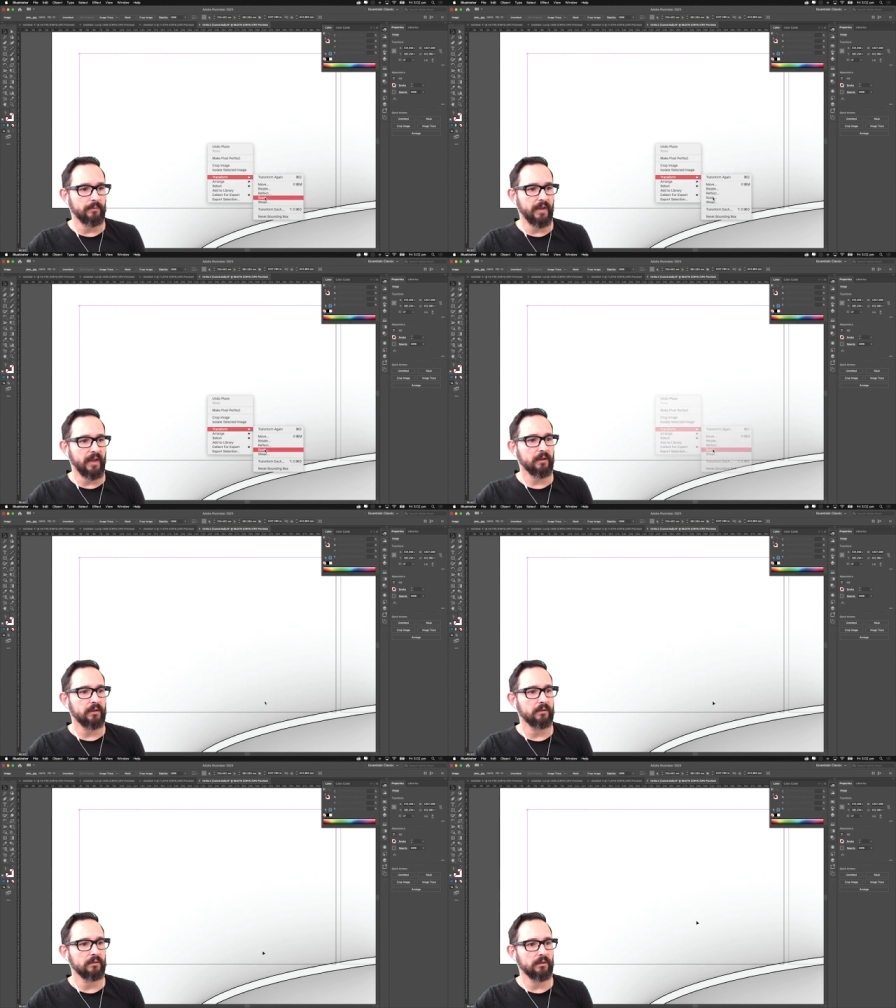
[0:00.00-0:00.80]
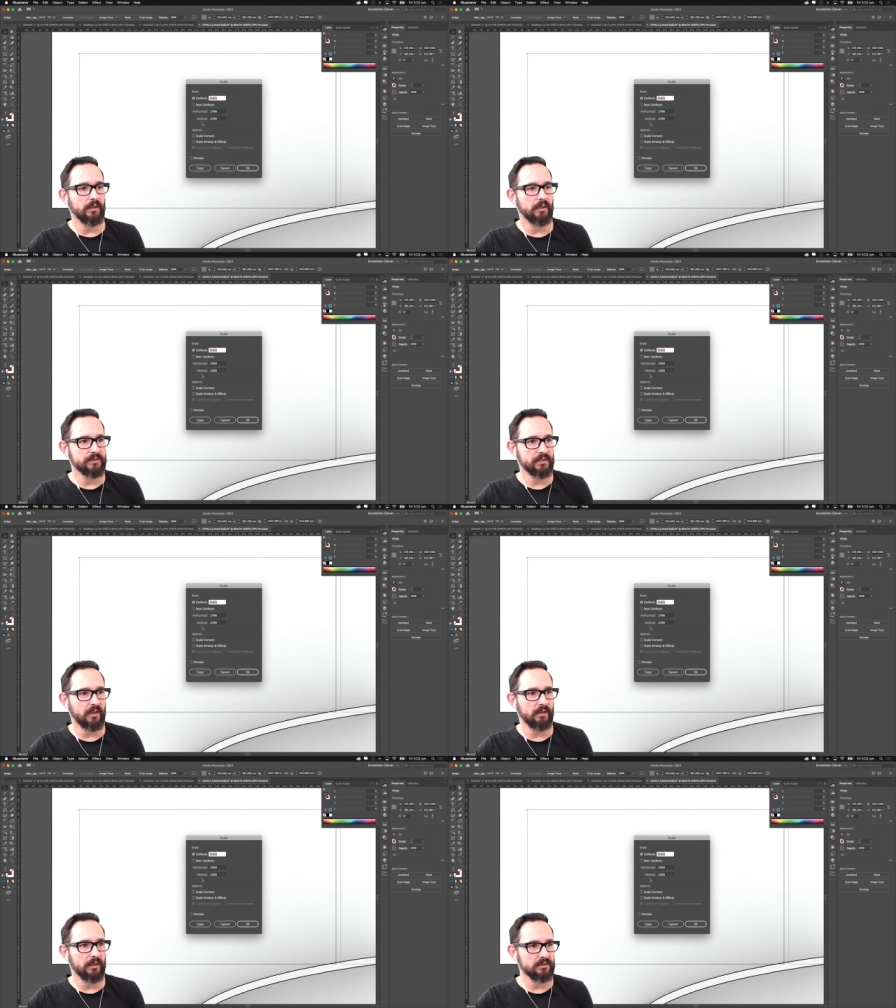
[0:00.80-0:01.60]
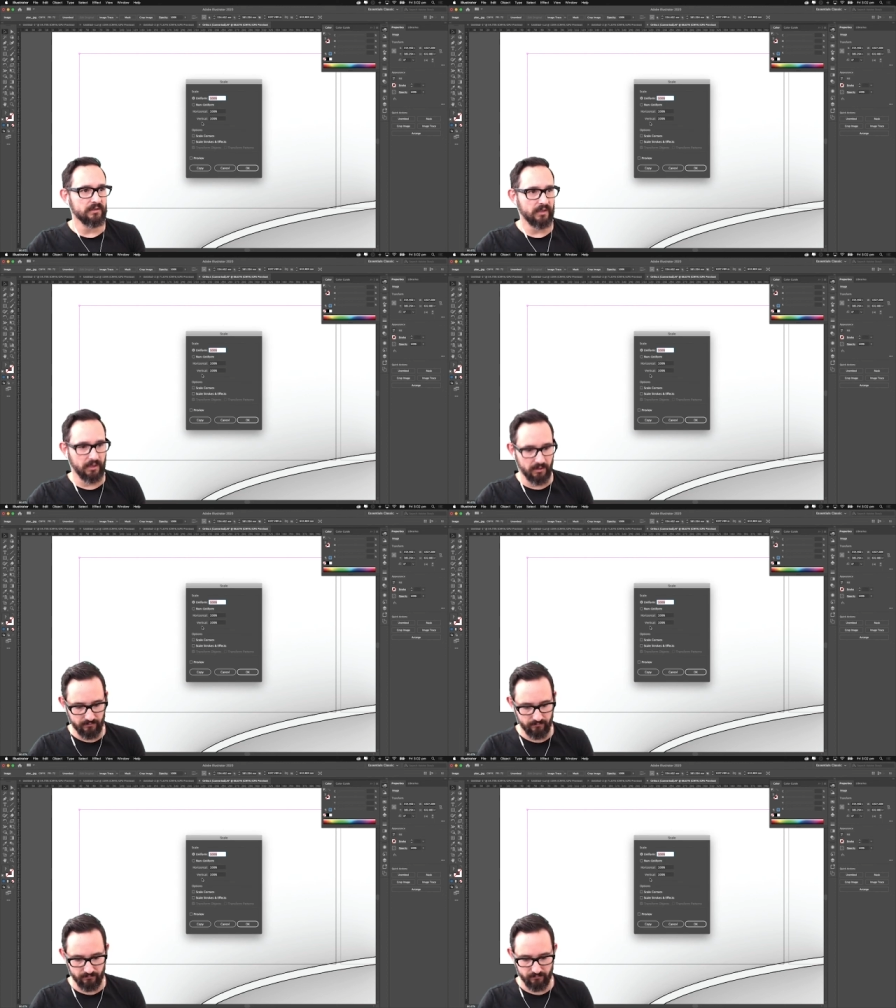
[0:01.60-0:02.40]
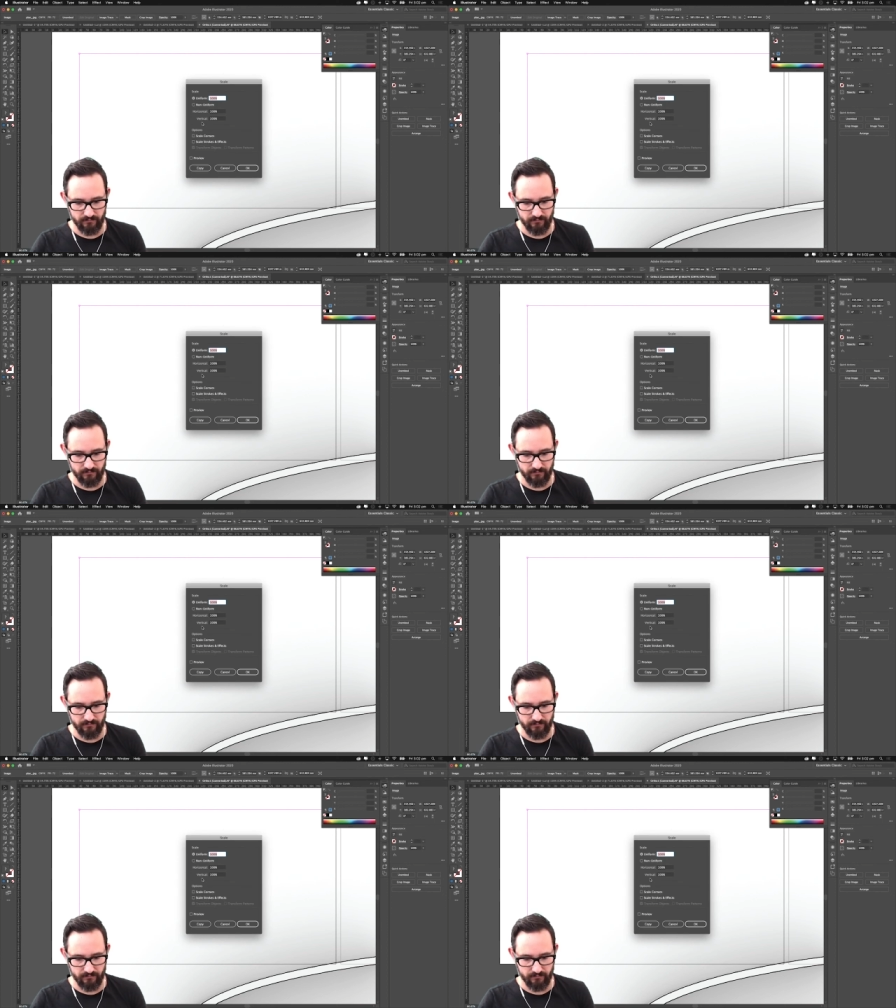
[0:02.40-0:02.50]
back, scale, let's say